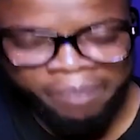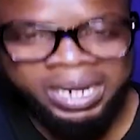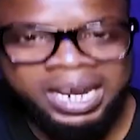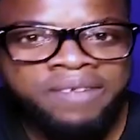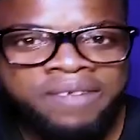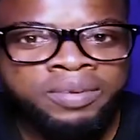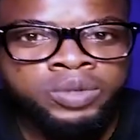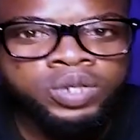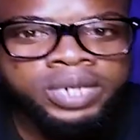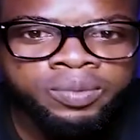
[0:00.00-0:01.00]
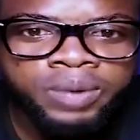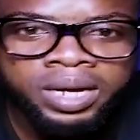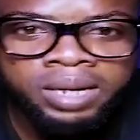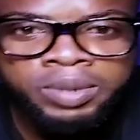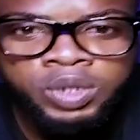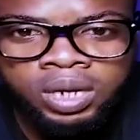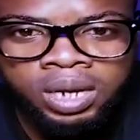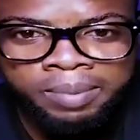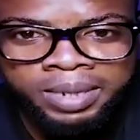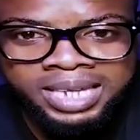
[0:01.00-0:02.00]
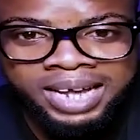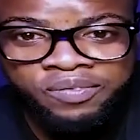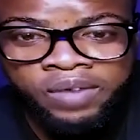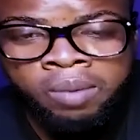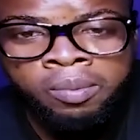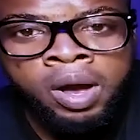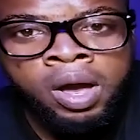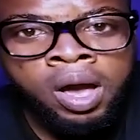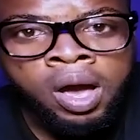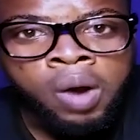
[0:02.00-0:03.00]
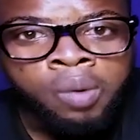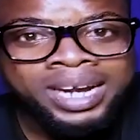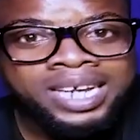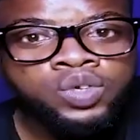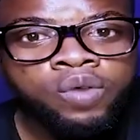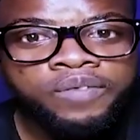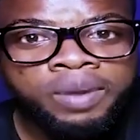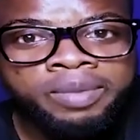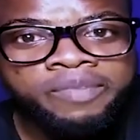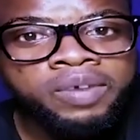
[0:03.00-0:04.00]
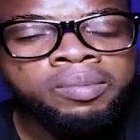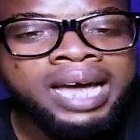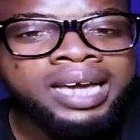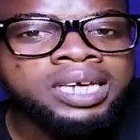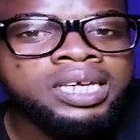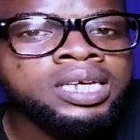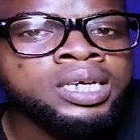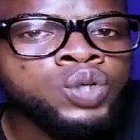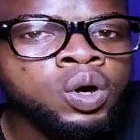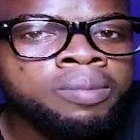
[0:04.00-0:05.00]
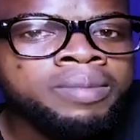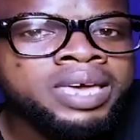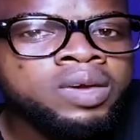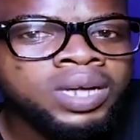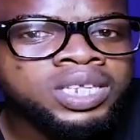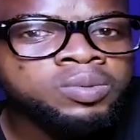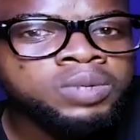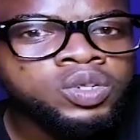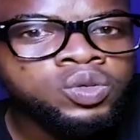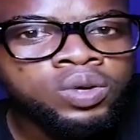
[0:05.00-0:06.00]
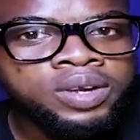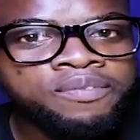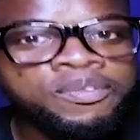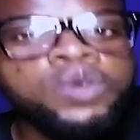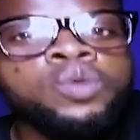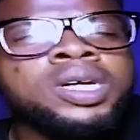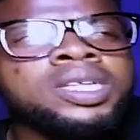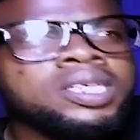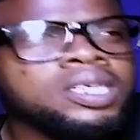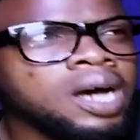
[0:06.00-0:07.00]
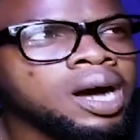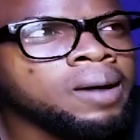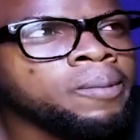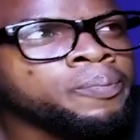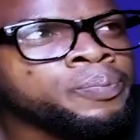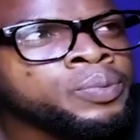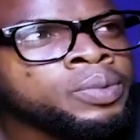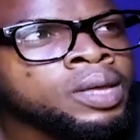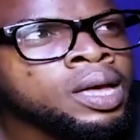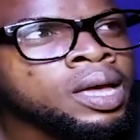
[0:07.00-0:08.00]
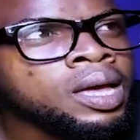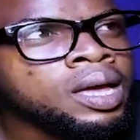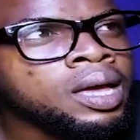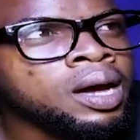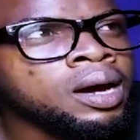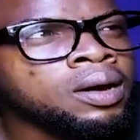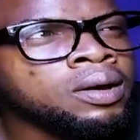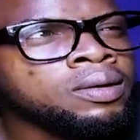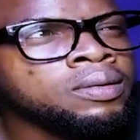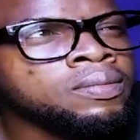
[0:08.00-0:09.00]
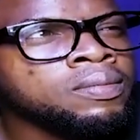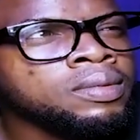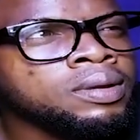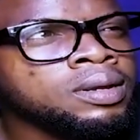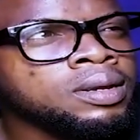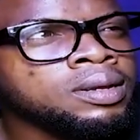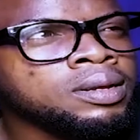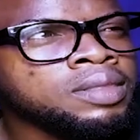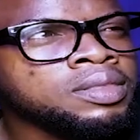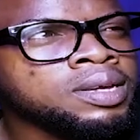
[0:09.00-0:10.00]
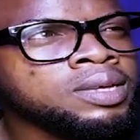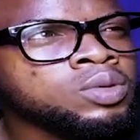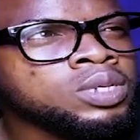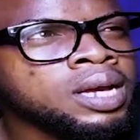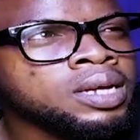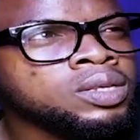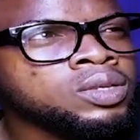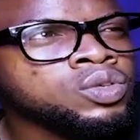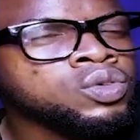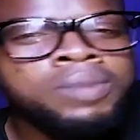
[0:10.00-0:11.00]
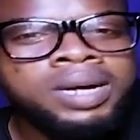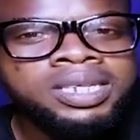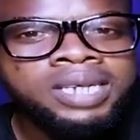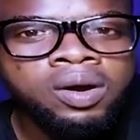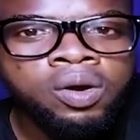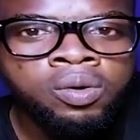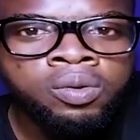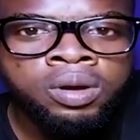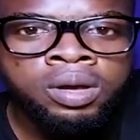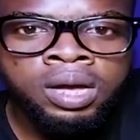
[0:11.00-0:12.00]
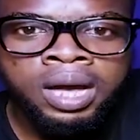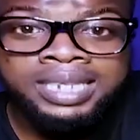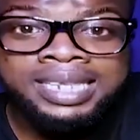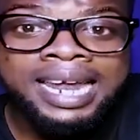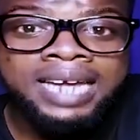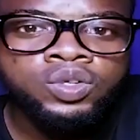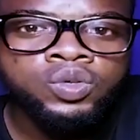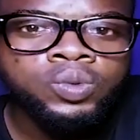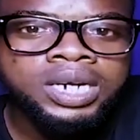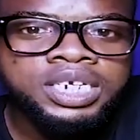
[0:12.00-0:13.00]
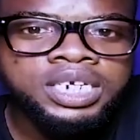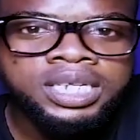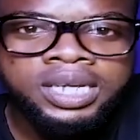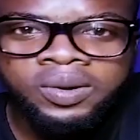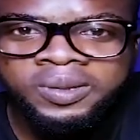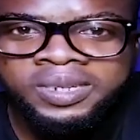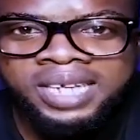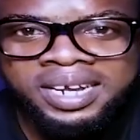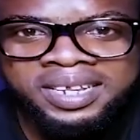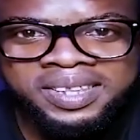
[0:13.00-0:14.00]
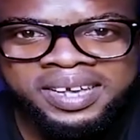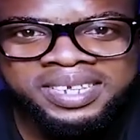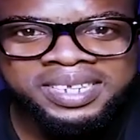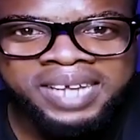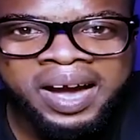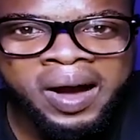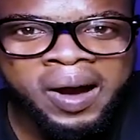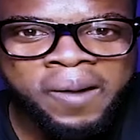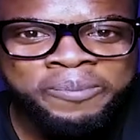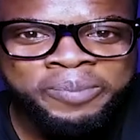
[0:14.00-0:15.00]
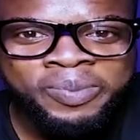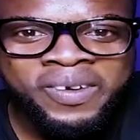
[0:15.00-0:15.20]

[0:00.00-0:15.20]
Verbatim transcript: I'm gonna have him today. We're gonna be talking about that film. What I took from the film, like he, he told me, he wants me to review it. Um, um, I think it was like two months ago. I still have to watch it and all these other things. Um,